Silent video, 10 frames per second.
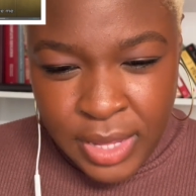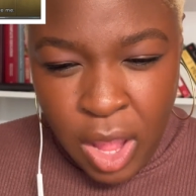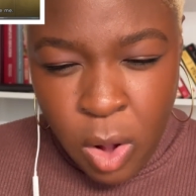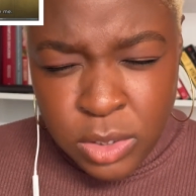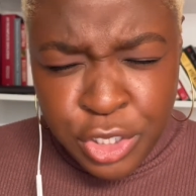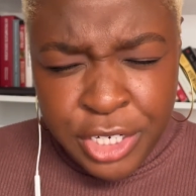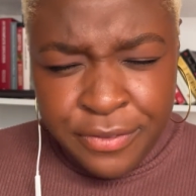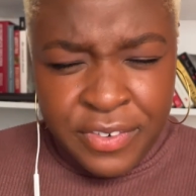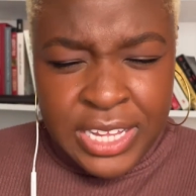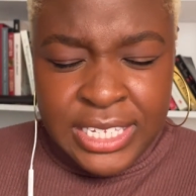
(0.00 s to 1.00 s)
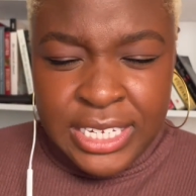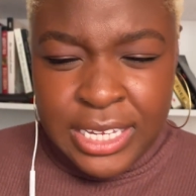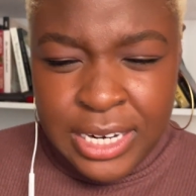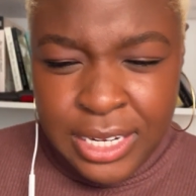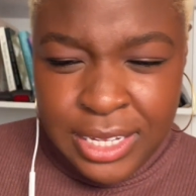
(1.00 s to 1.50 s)
Also, she
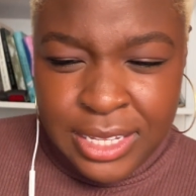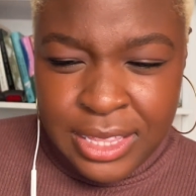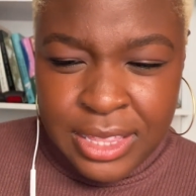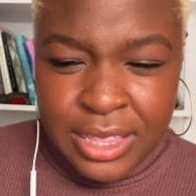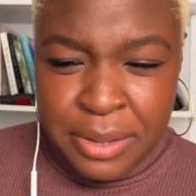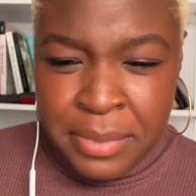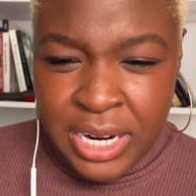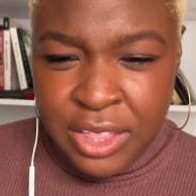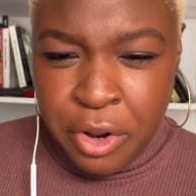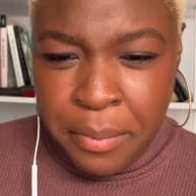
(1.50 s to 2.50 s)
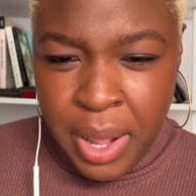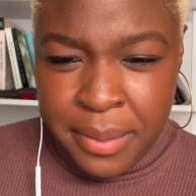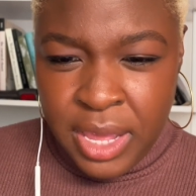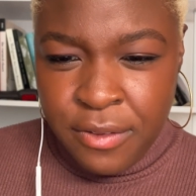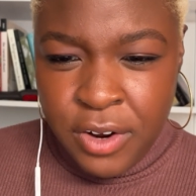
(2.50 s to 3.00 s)
invested the money that her mom
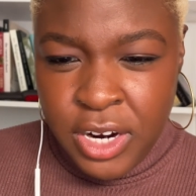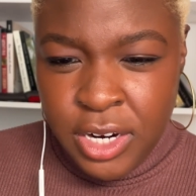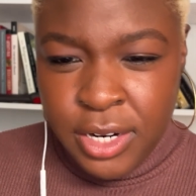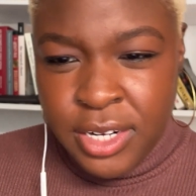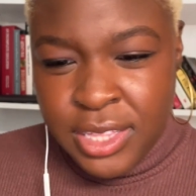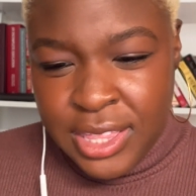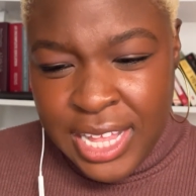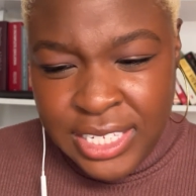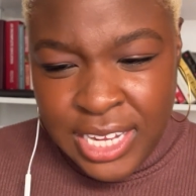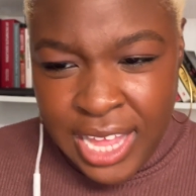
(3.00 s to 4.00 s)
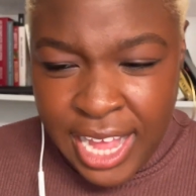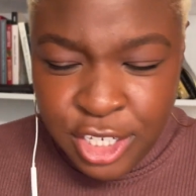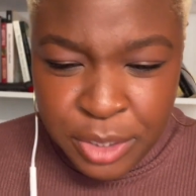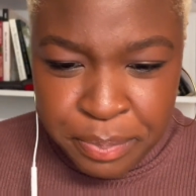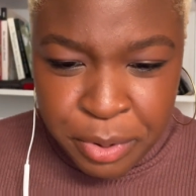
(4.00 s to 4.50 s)
gave her. That's
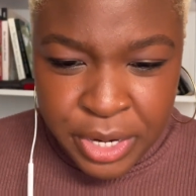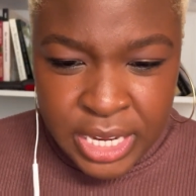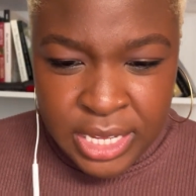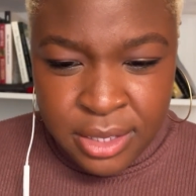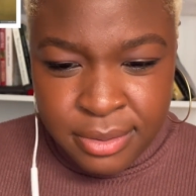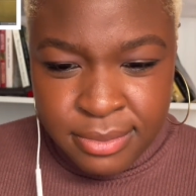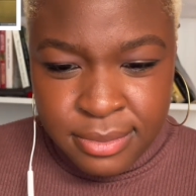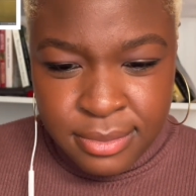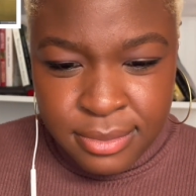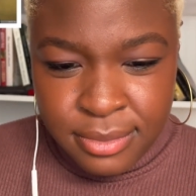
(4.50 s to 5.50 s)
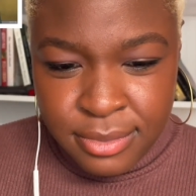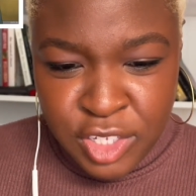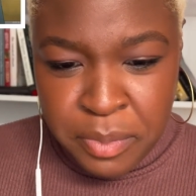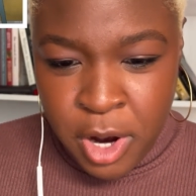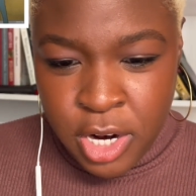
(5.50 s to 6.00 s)
actually pretty
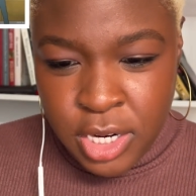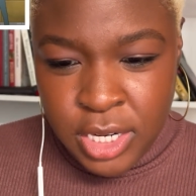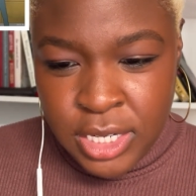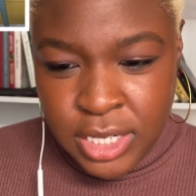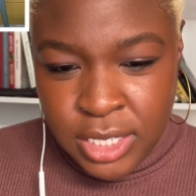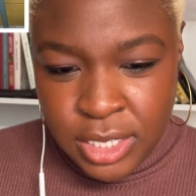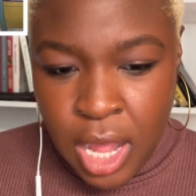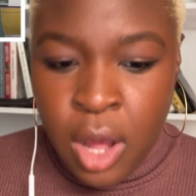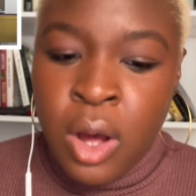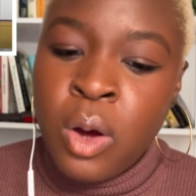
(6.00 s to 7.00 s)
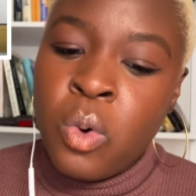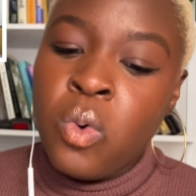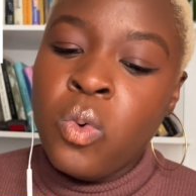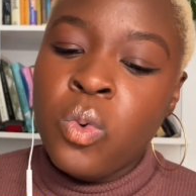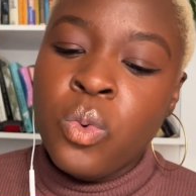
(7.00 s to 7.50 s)
smart.
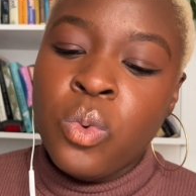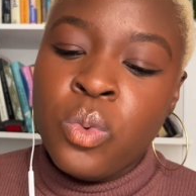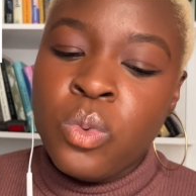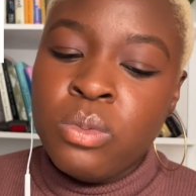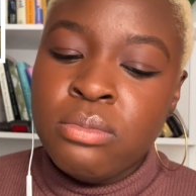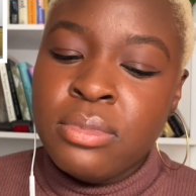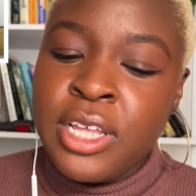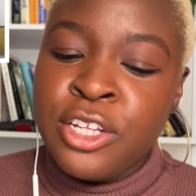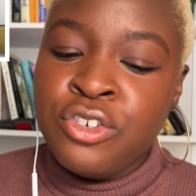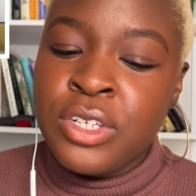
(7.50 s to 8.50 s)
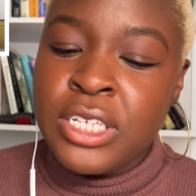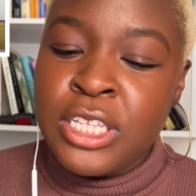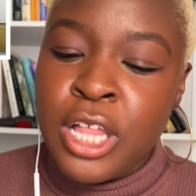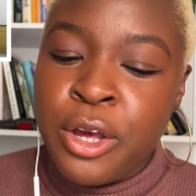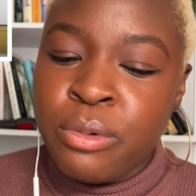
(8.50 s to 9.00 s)
Oh, the interest is
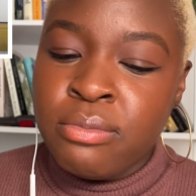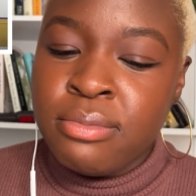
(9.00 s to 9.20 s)
low.